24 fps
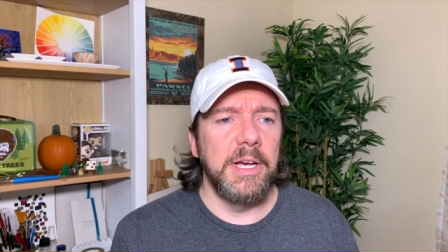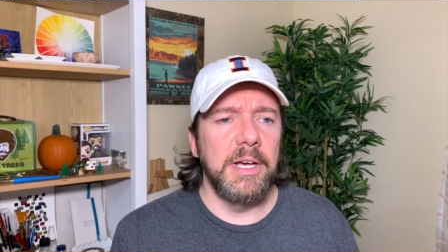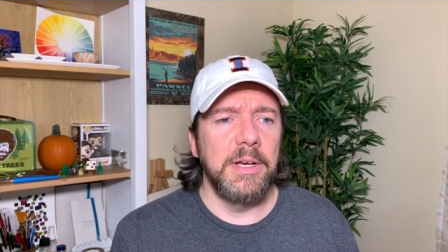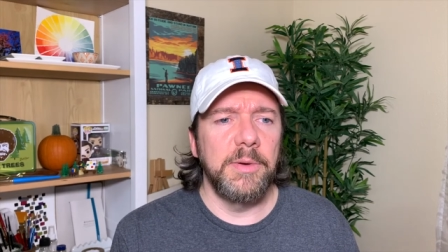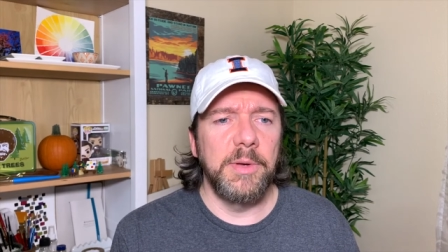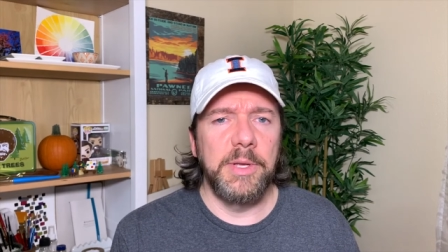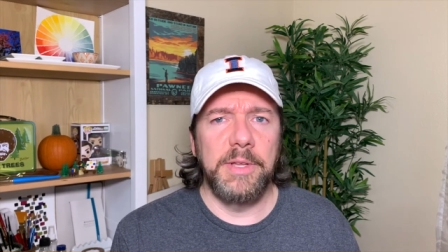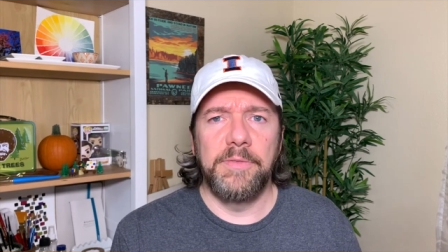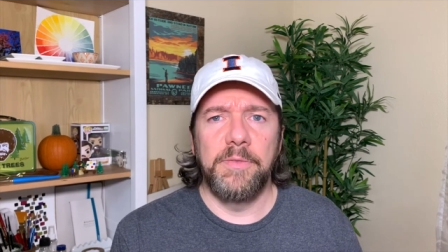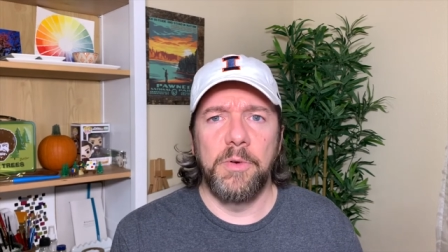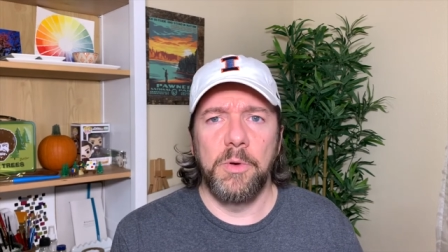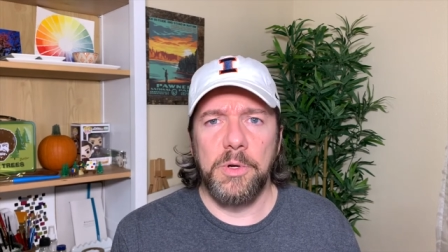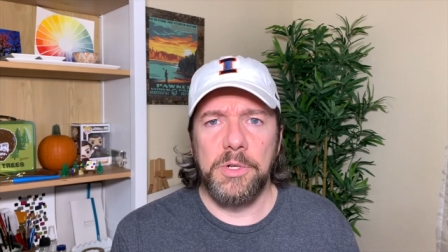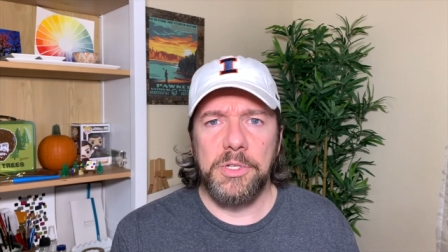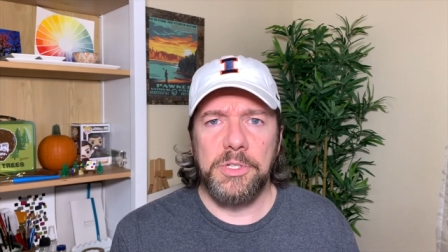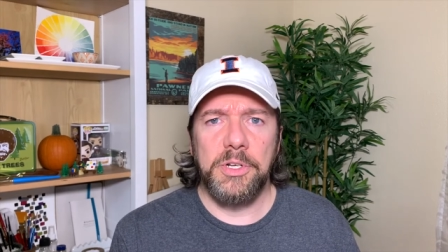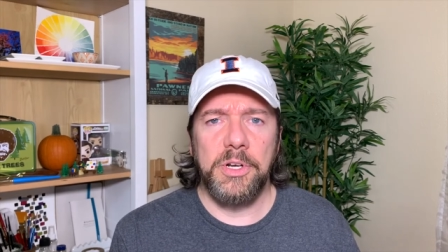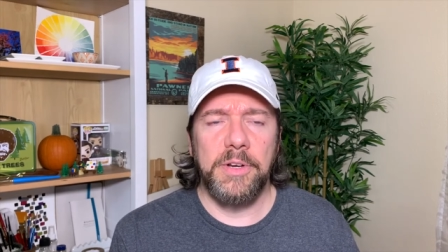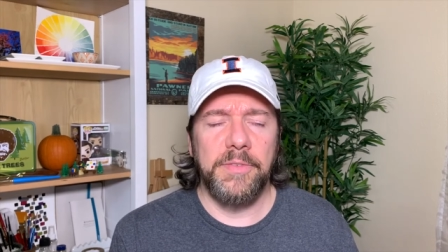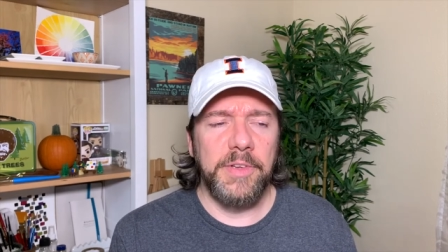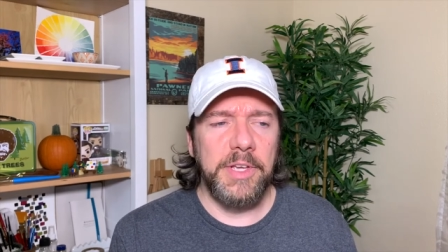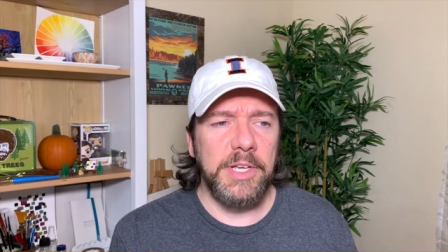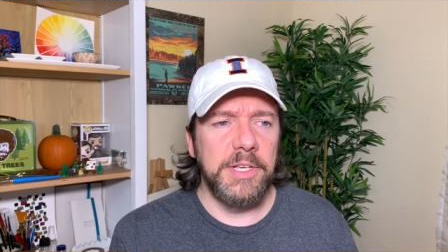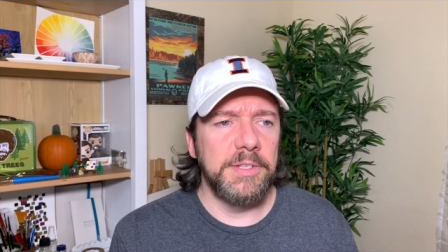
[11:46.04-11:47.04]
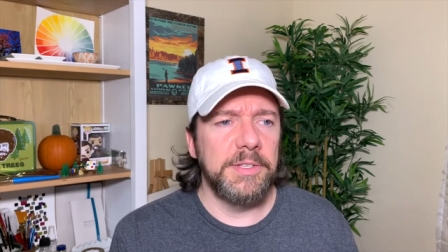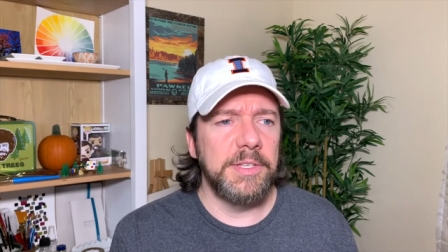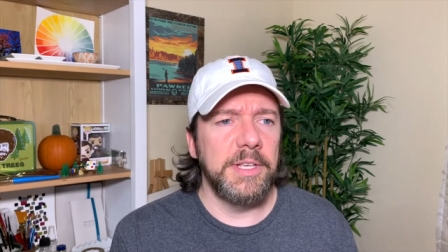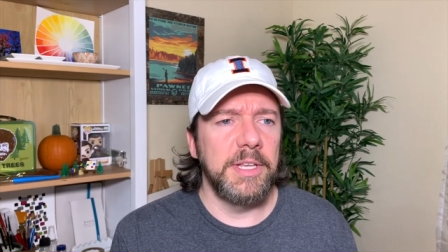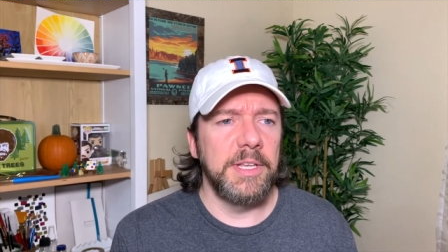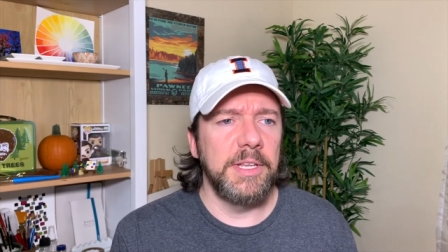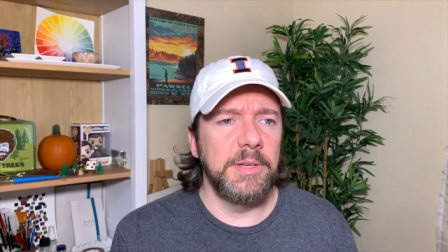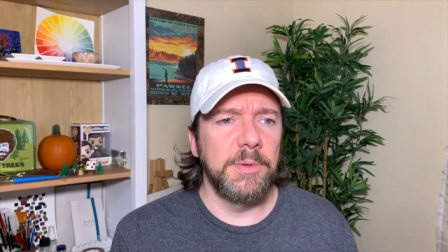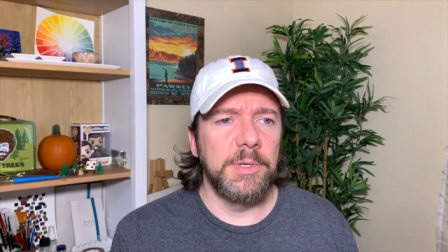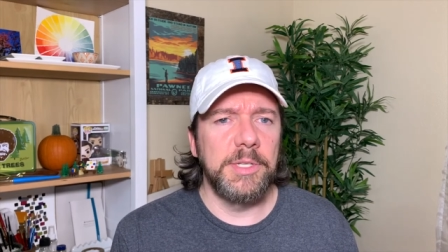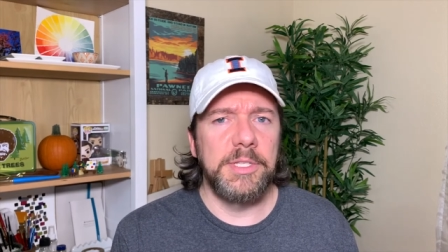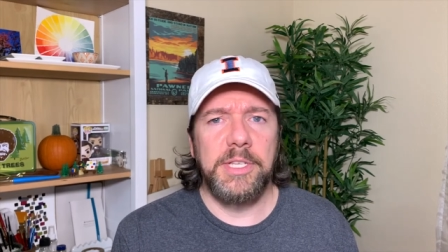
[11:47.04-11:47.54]
in Foreign Service, and
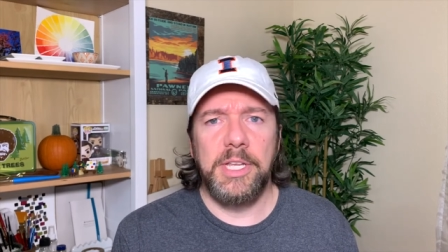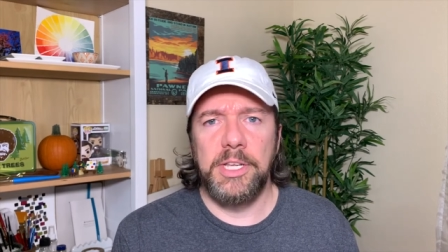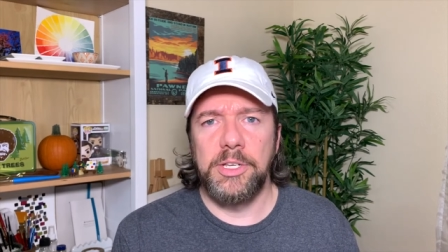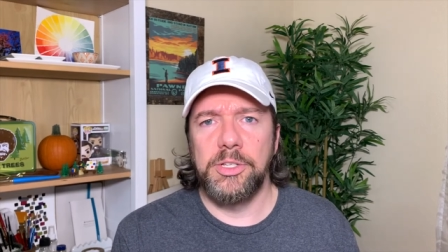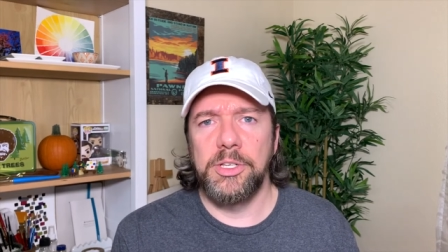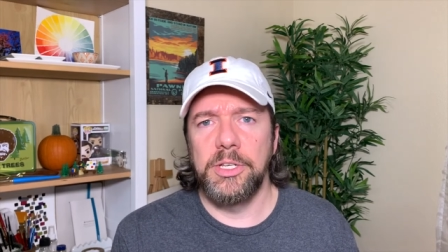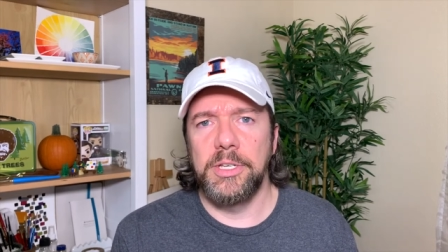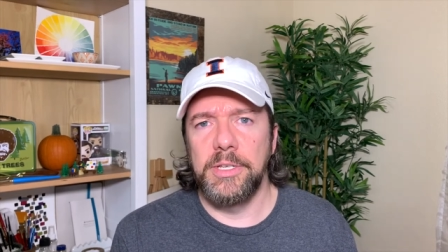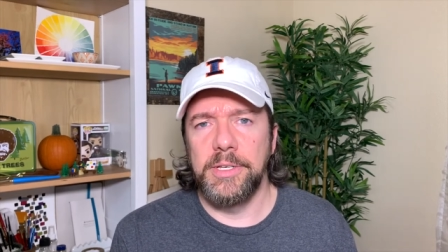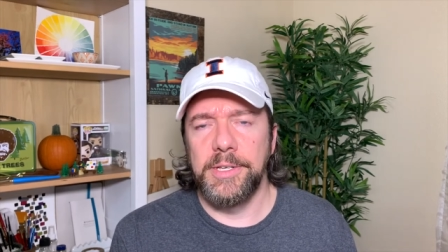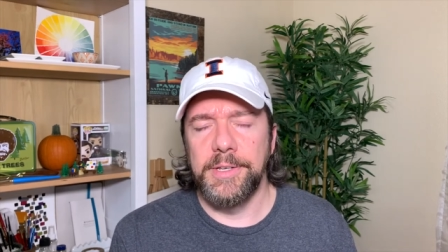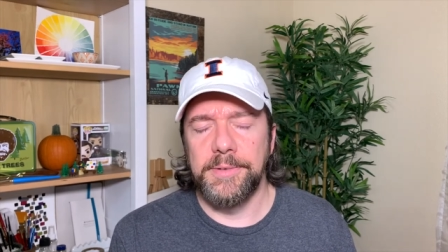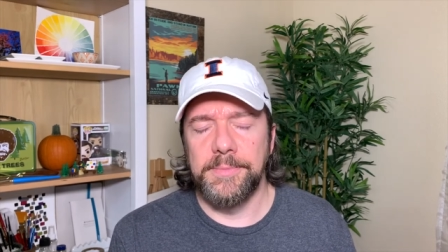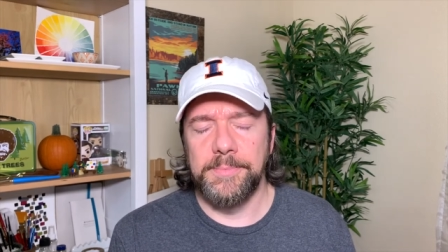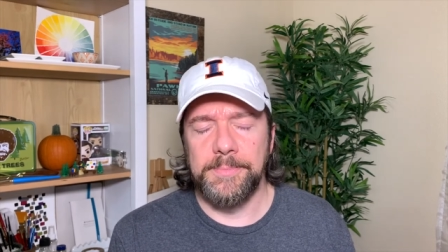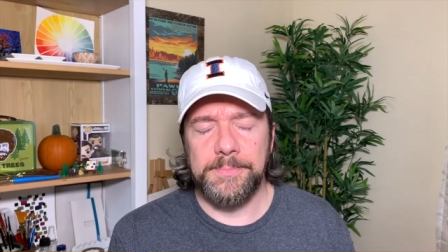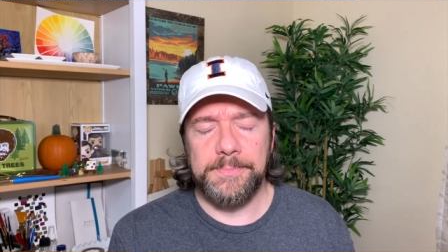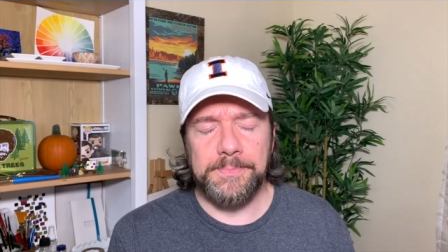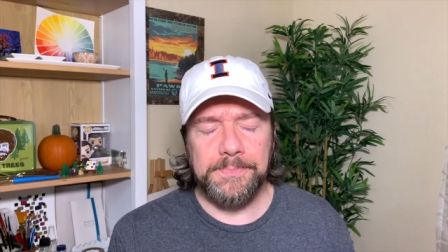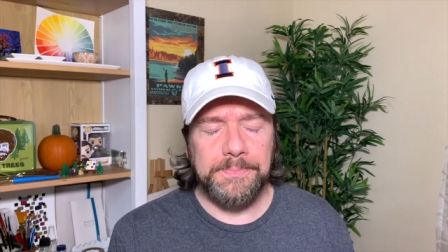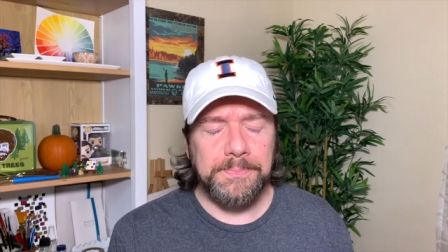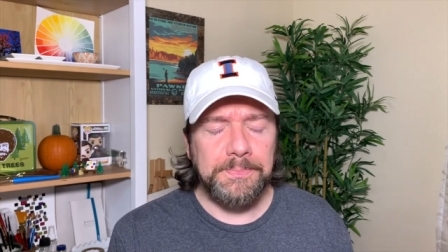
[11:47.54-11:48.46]
he was stationed in